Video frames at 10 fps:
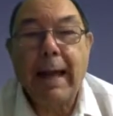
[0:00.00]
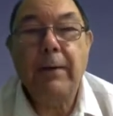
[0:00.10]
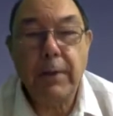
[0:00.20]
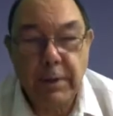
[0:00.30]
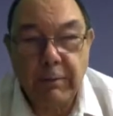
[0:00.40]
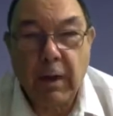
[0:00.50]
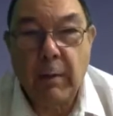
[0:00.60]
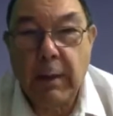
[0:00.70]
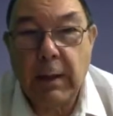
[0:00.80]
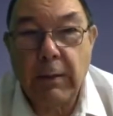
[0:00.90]
And it's
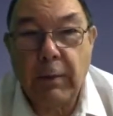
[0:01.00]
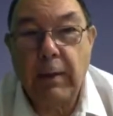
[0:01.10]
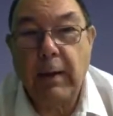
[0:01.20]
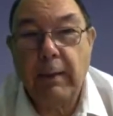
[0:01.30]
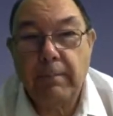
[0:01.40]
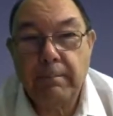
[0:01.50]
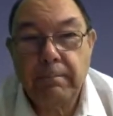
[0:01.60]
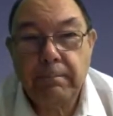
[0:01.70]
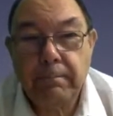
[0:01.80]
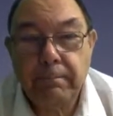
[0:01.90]
environmentally friendly.
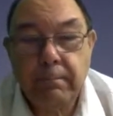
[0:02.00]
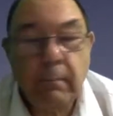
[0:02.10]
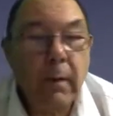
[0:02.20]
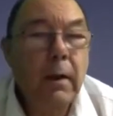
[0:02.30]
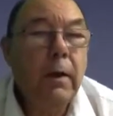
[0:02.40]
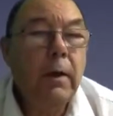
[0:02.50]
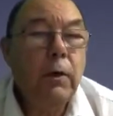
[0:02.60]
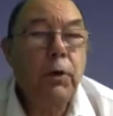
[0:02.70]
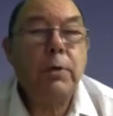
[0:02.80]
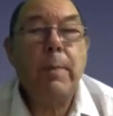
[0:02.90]

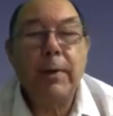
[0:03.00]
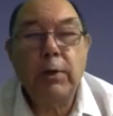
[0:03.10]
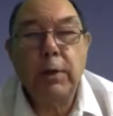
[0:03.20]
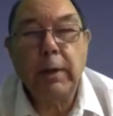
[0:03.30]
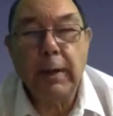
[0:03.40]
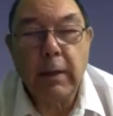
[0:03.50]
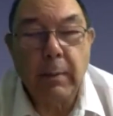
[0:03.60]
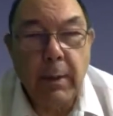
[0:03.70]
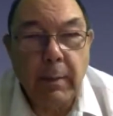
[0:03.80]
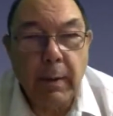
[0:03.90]
Just to mention a
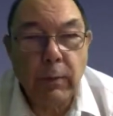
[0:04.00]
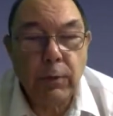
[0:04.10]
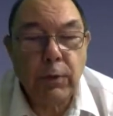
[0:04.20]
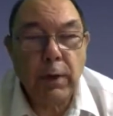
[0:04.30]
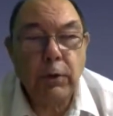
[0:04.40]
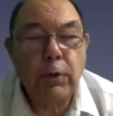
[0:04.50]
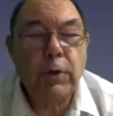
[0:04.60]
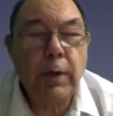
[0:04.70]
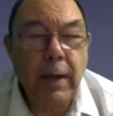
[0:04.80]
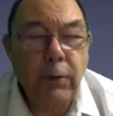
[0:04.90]
little bit about
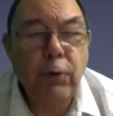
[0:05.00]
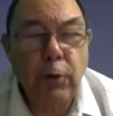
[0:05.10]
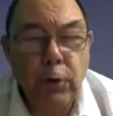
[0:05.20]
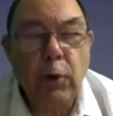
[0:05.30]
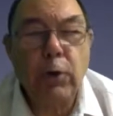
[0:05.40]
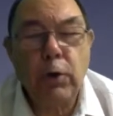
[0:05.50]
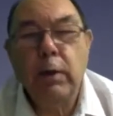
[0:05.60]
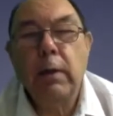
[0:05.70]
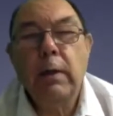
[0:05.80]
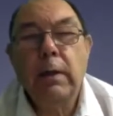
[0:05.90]
just an
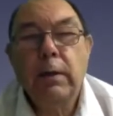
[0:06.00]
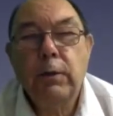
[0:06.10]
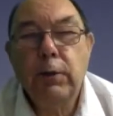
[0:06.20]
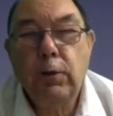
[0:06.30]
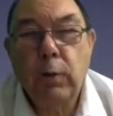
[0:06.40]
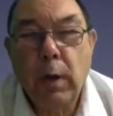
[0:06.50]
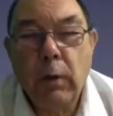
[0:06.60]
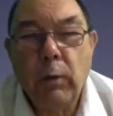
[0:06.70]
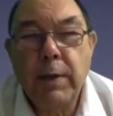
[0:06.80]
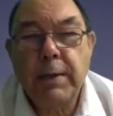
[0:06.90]
introduction
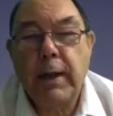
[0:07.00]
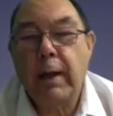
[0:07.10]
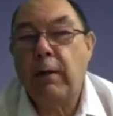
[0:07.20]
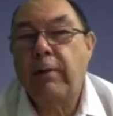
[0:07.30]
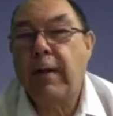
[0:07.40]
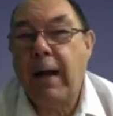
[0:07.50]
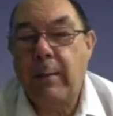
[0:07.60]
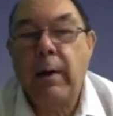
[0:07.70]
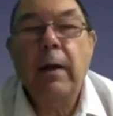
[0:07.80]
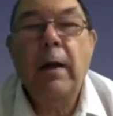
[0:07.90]
to recycled
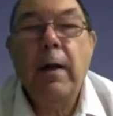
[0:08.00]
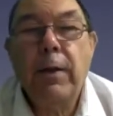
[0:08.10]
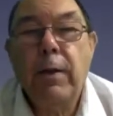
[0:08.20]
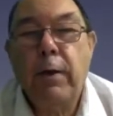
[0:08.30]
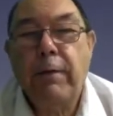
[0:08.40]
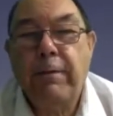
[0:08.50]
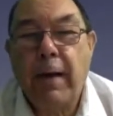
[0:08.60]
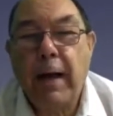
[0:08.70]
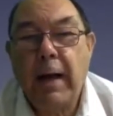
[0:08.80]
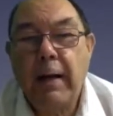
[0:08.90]
fibre, there are
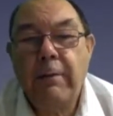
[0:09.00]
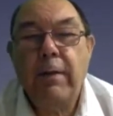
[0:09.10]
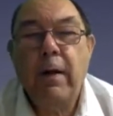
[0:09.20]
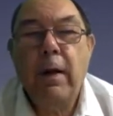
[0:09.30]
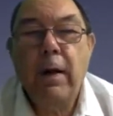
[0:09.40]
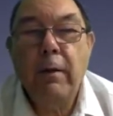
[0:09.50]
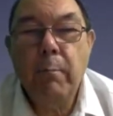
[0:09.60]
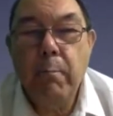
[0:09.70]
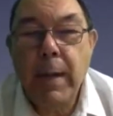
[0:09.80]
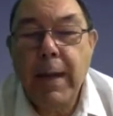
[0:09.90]
5
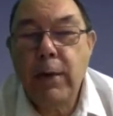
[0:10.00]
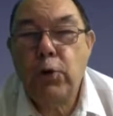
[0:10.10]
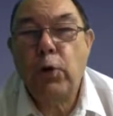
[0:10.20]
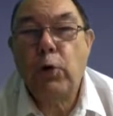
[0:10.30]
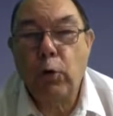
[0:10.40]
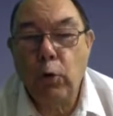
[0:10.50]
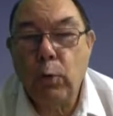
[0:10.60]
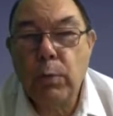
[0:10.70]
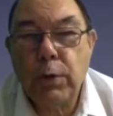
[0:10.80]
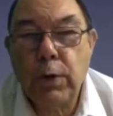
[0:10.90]
major
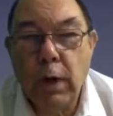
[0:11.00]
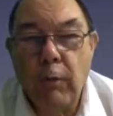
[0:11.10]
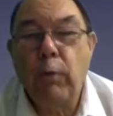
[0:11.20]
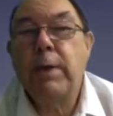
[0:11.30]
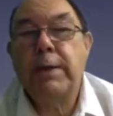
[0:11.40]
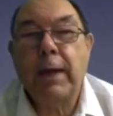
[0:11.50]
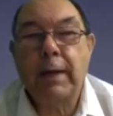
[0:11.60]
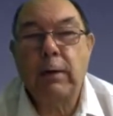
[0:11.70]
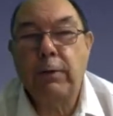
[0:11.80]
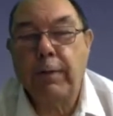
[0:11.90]
groups of
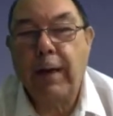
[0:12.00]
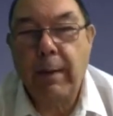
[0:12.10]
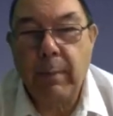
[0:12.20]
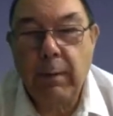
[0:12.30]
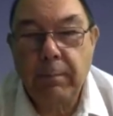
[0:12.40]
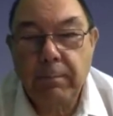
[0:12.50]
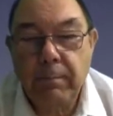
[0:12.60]
recycled fibre,